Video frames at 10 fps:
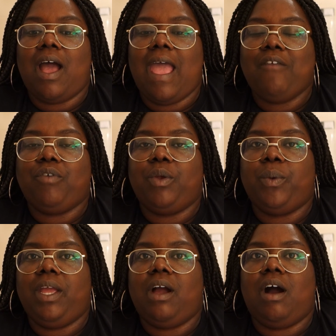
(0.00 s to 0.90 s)
every
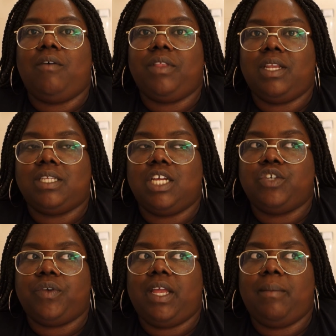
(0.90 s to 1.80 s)
week after the
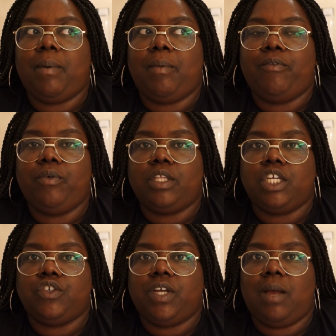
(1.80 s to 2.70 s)
surgery, but before the
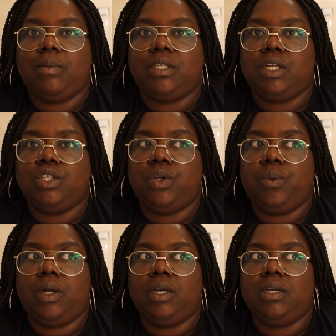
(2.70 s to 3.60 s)
surgery I'm just gonna do
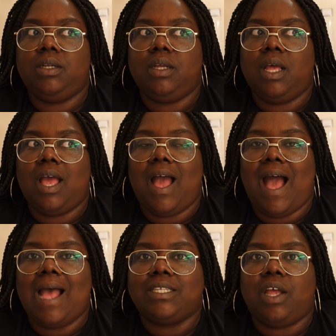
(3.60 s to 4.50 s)
one
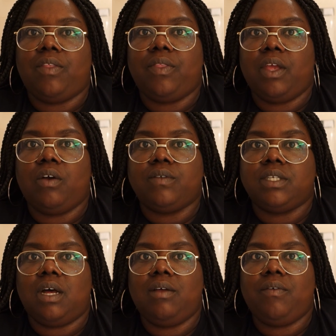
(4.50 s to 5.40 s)
as I think of
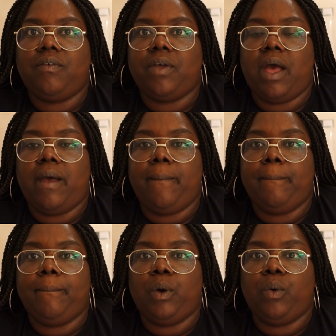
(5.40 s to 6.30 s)
stuff,
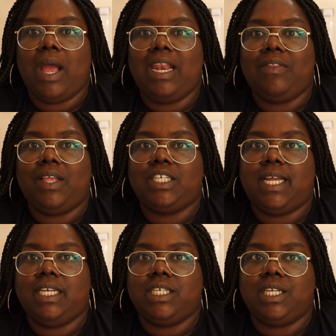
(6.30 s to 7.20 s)
or anything
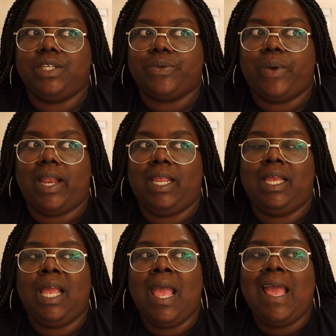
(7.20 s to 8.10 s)
changes or
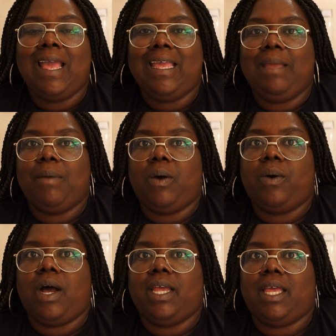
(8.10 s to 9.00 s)
any
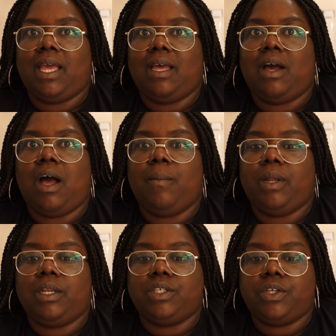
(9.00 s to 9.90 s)
email I get, I'm
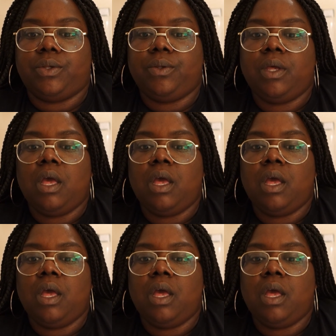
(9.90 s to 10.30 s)
gonna do.